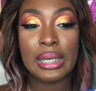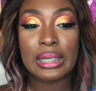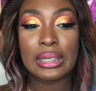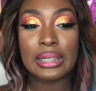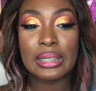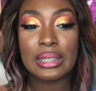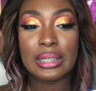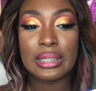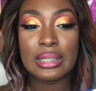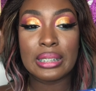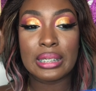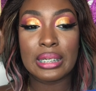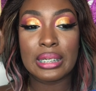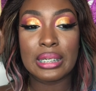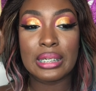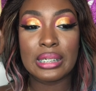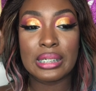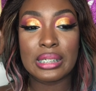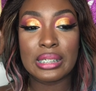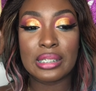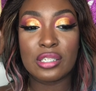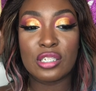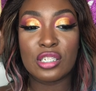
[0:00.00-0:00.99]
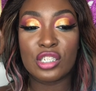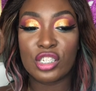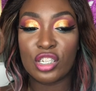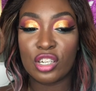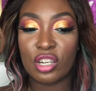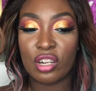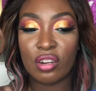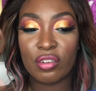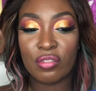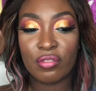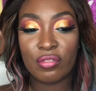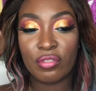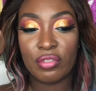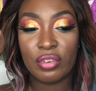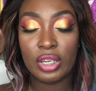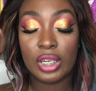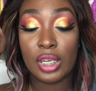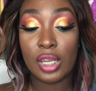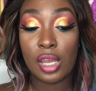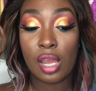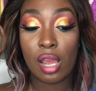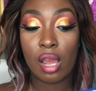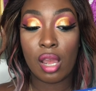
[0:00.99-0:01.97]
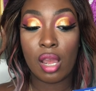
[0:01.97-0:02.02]
This is the
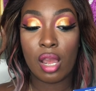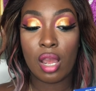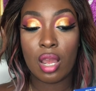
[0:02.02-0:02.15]
CeraVe